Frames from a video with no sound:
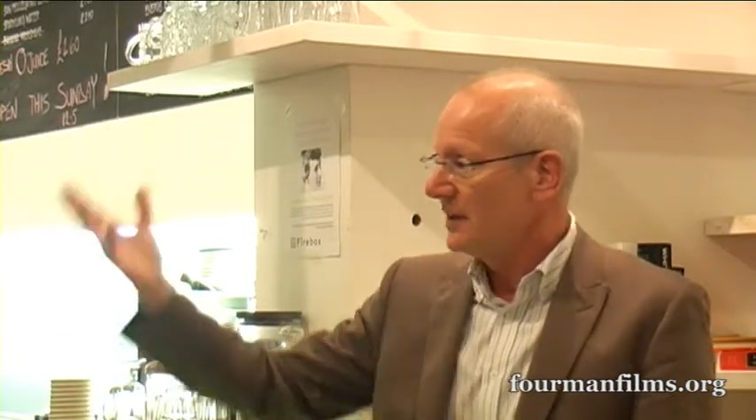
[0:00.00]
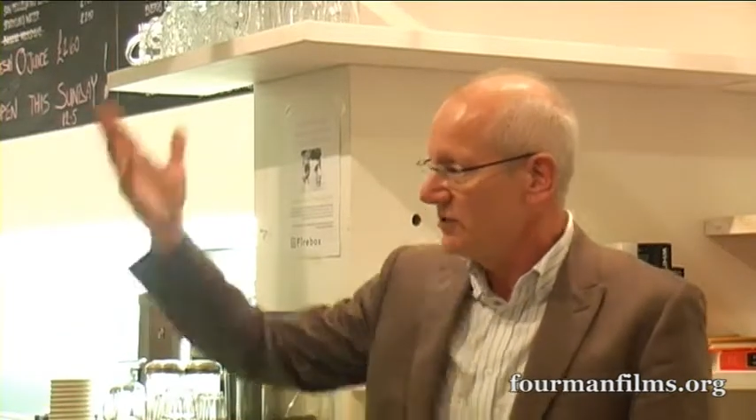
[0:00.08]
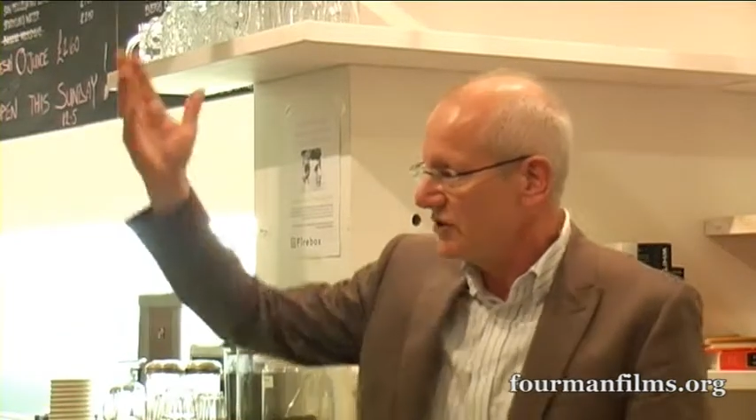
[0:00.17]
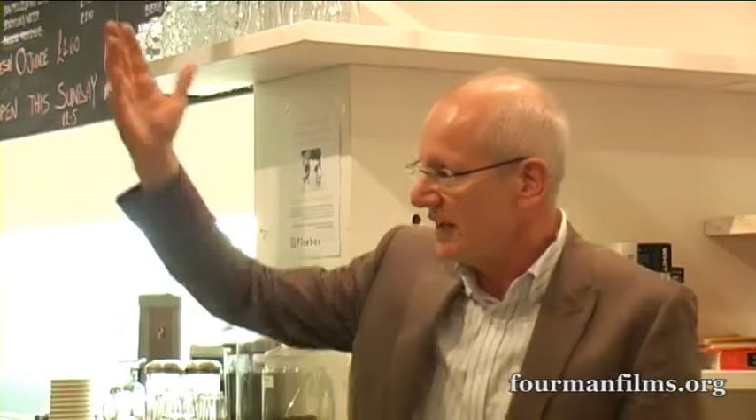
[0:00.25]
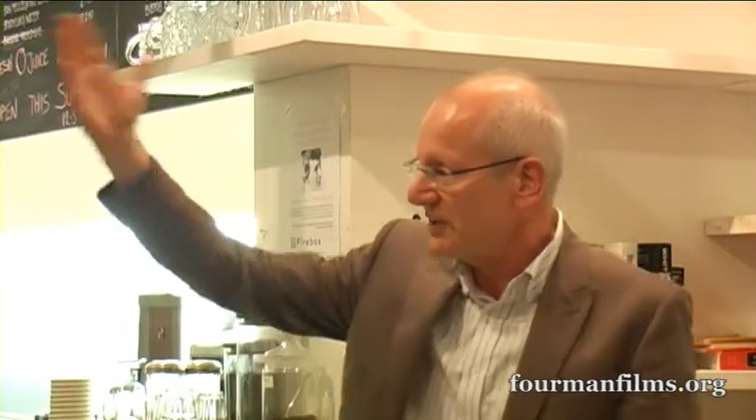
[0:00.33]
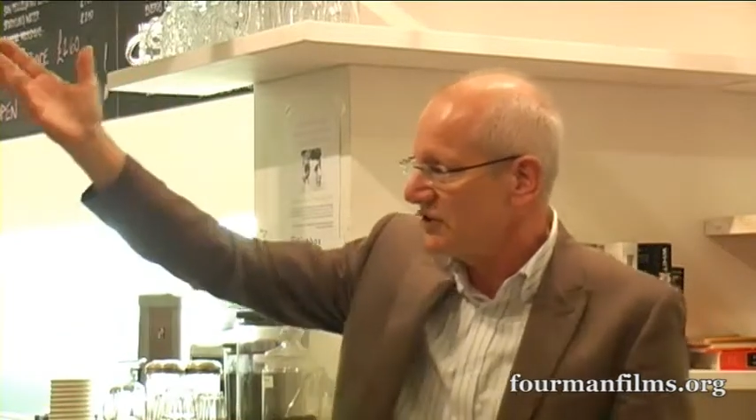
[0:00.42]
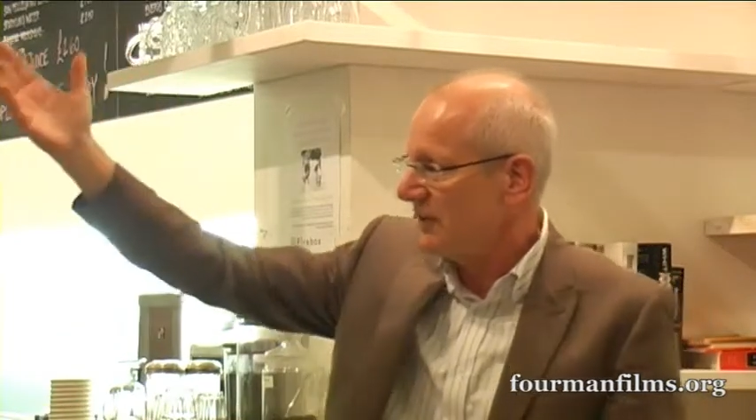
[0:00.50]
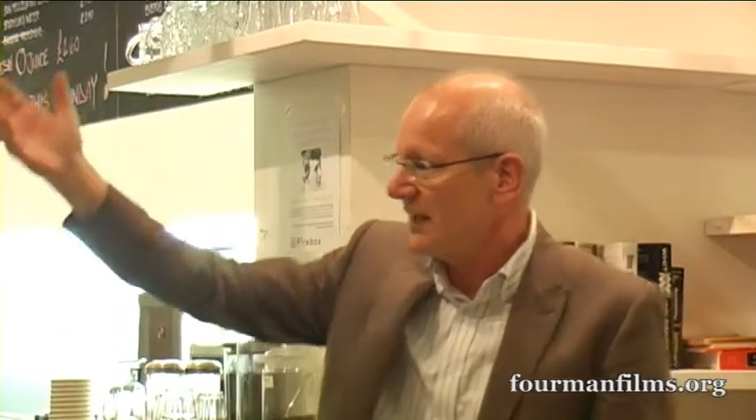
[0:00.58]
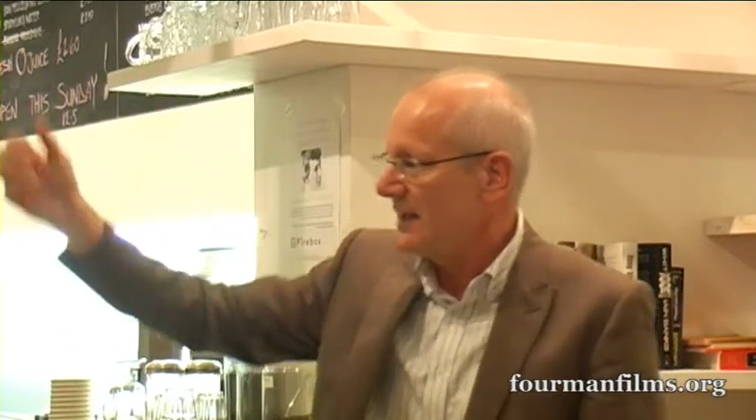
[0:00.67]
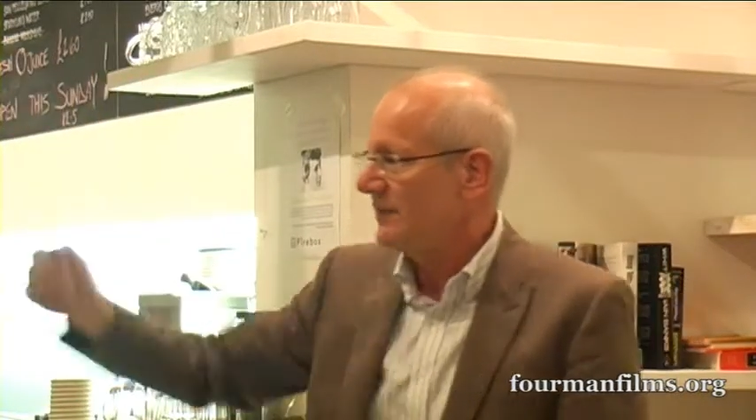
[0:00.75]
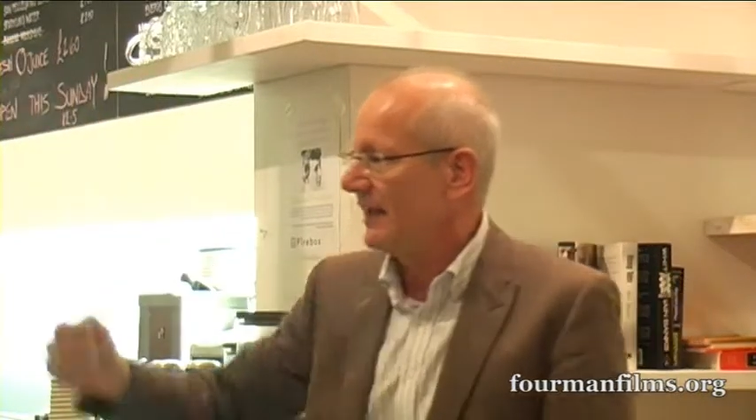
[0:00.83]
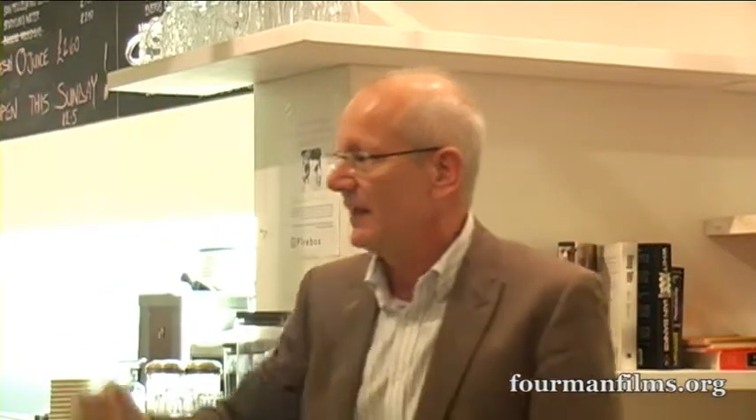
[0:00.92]
she actually
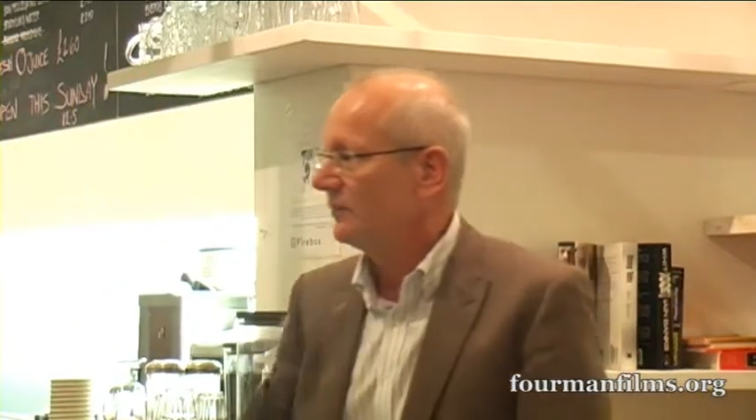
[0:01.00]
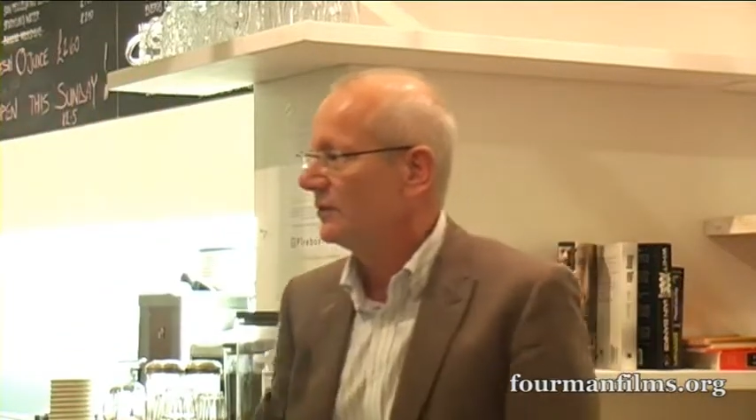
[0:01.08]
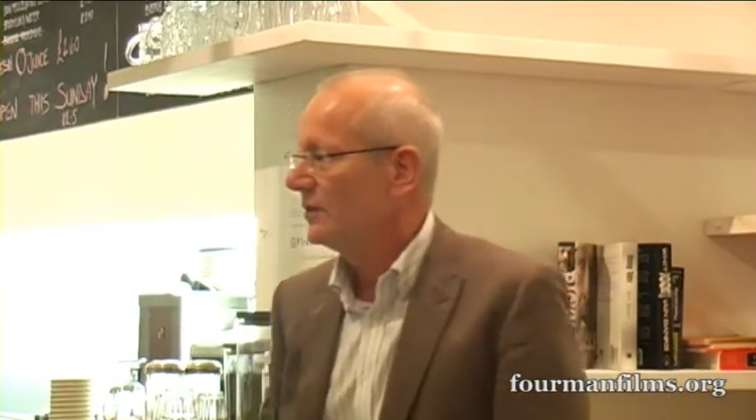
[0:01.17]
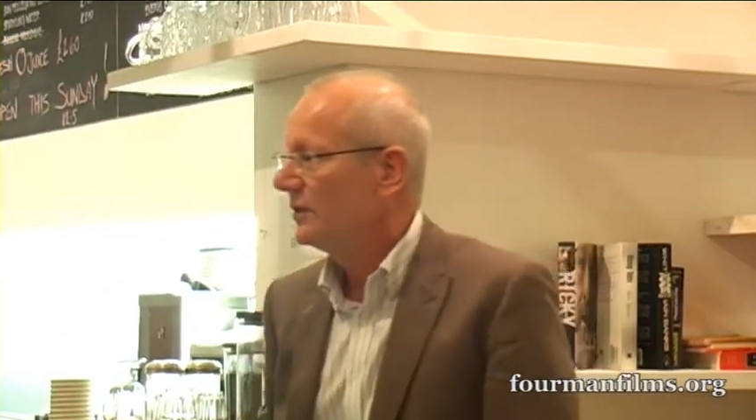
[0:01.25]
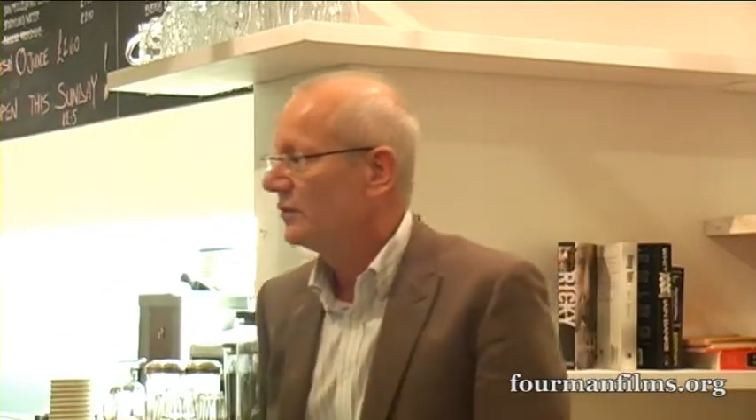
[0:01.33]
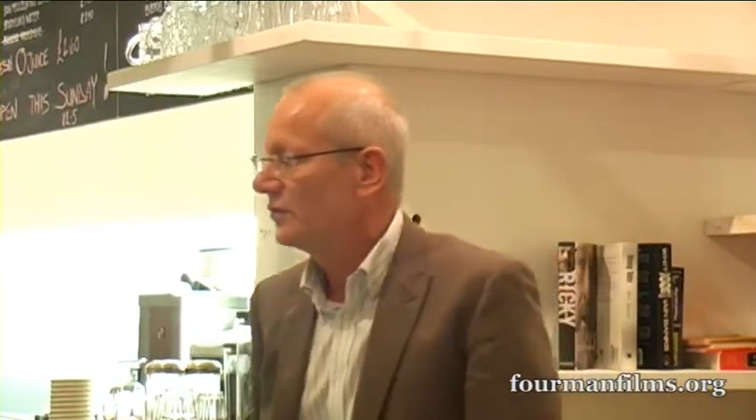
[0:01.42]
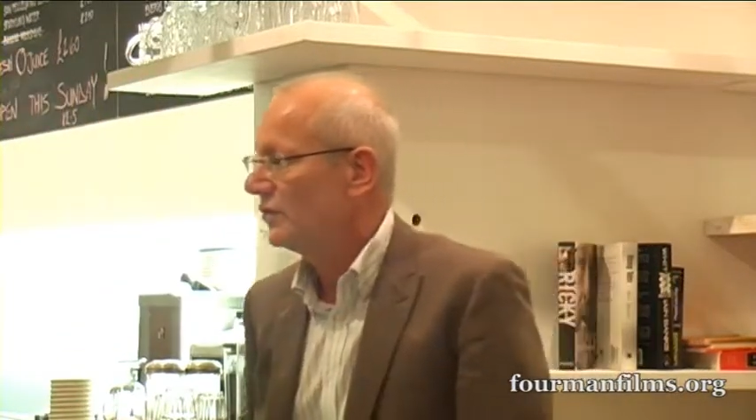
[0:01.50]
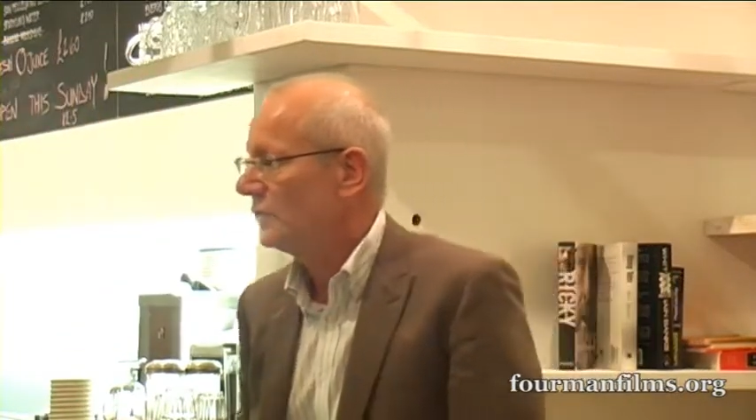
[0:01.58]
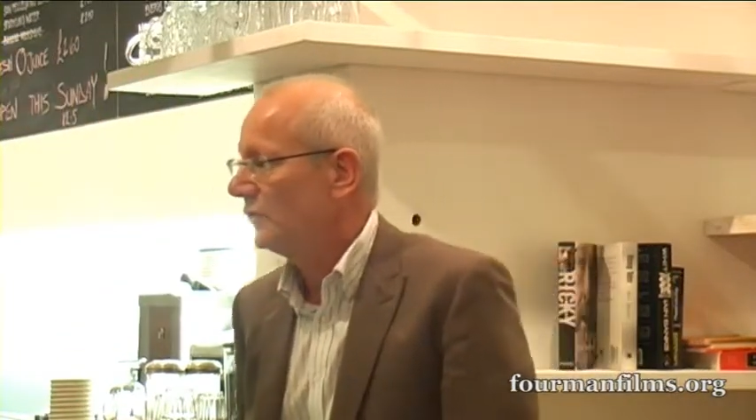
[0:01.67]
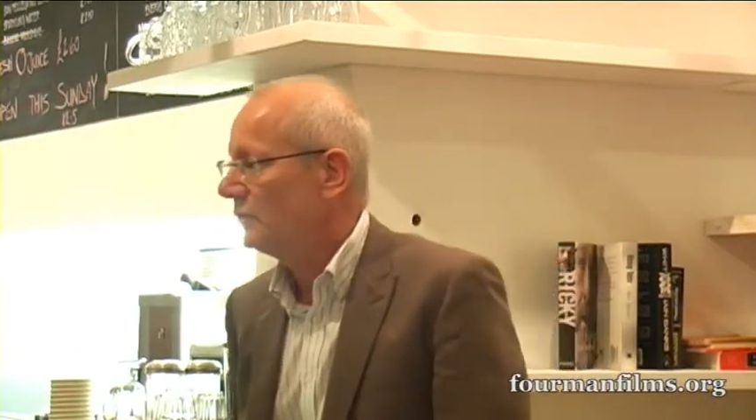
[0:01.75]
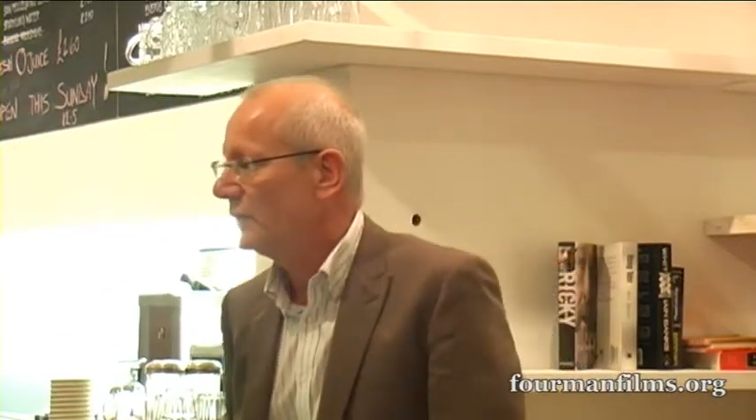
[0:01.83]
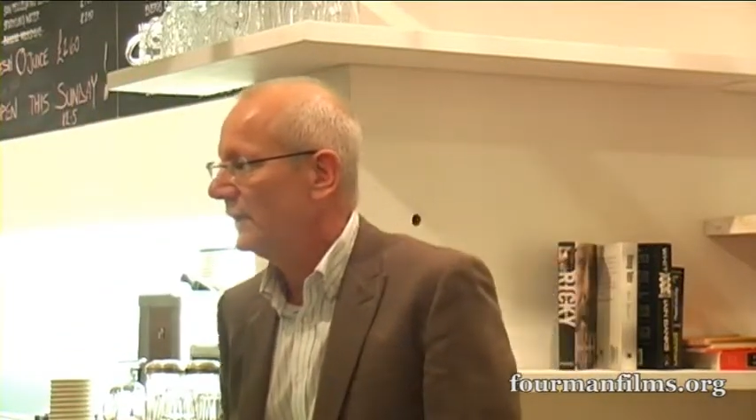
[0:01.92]
came down
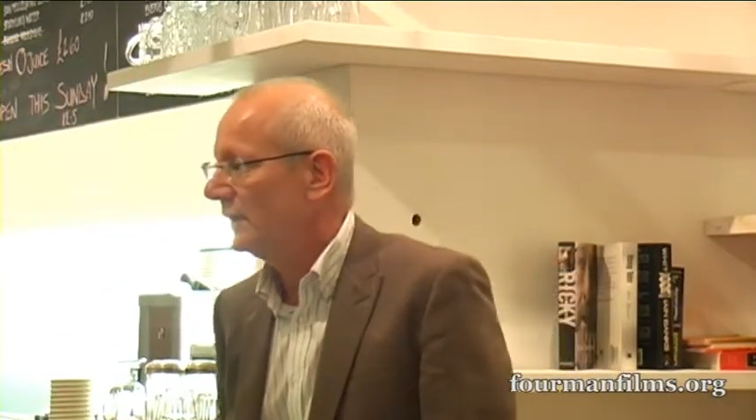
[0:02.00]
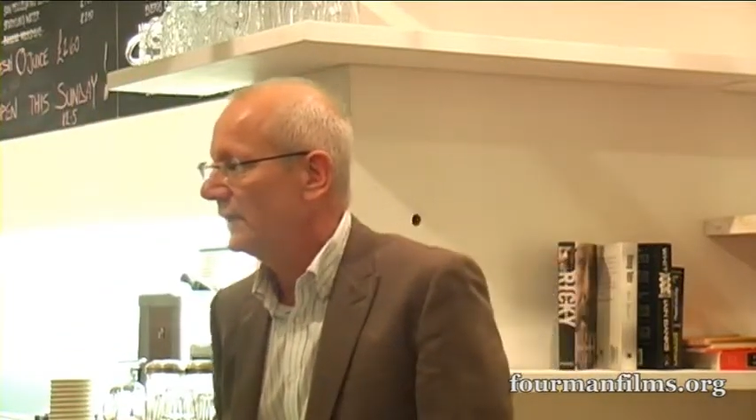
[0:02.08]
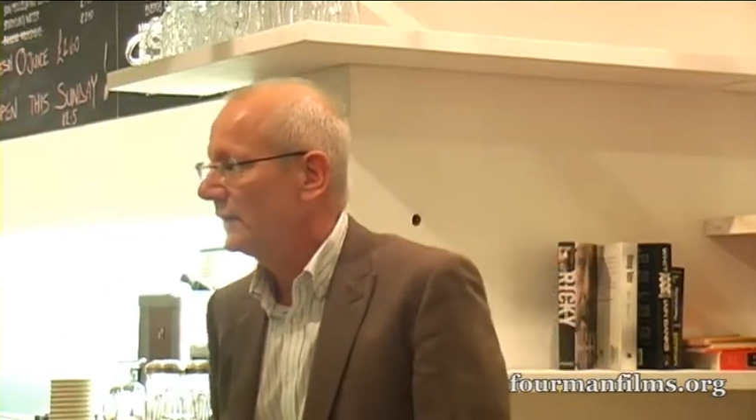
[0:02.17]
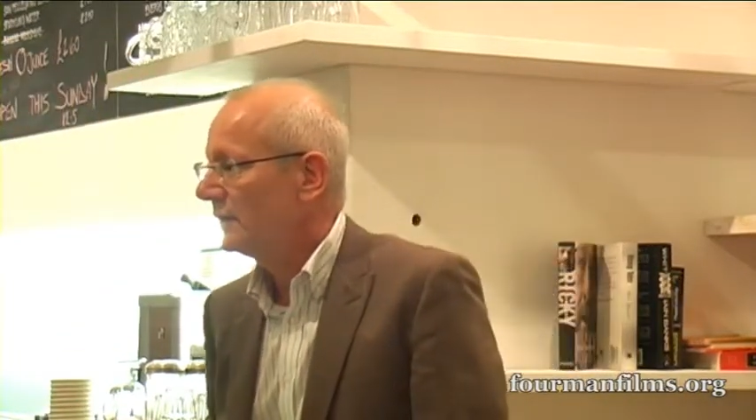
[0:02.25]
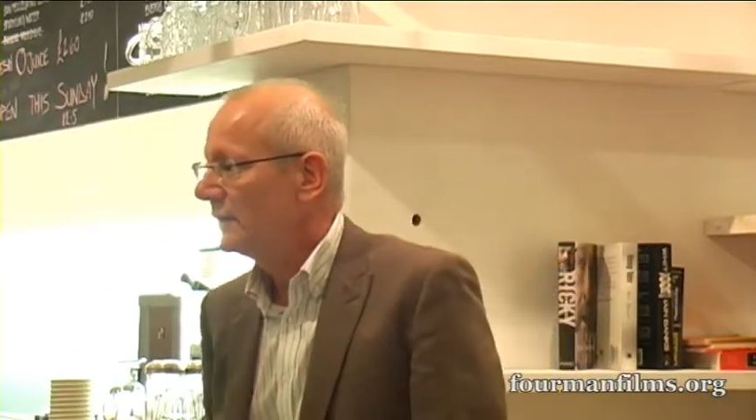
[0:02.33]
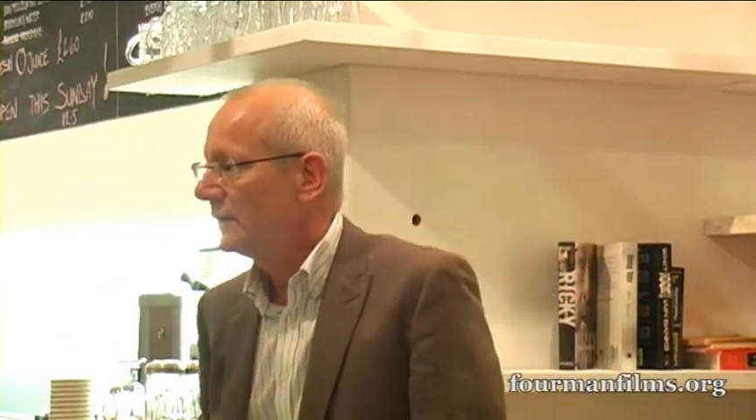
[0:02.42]
to, uh,